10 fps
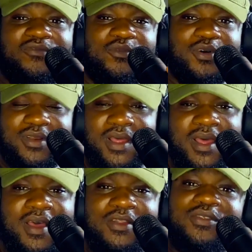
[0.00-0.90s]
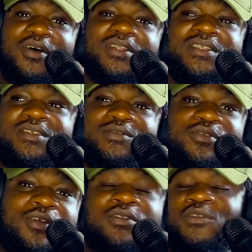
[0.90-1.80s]
of one, not
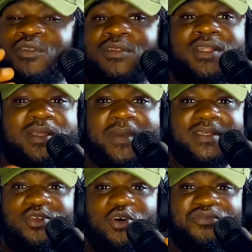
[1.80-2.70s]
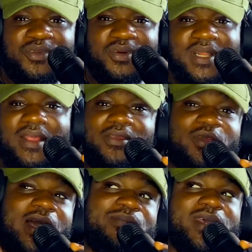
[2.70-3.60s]
not a master of none.
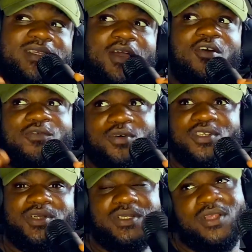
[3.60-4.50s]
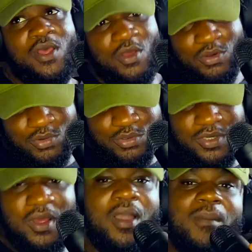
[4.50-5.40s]
Like you can be a jack of all trades,
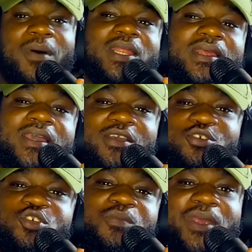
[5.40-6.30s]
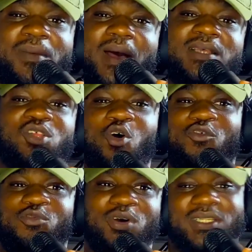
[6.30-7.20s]
good. But then again, you should be a
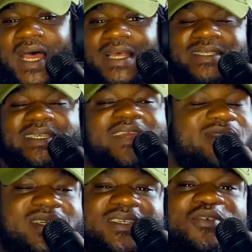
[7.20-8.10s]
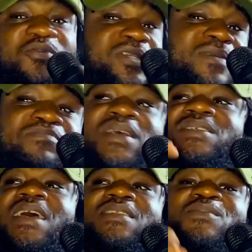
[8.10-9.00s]
master of one. That's if they say who is the
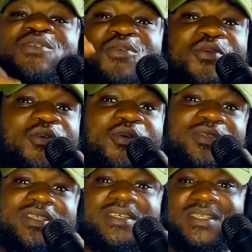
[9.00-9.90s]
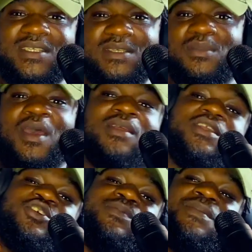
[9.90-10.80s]
best animator on this team,
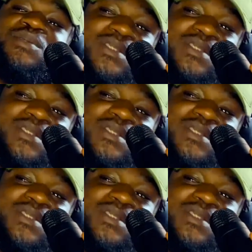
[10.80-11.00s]
they should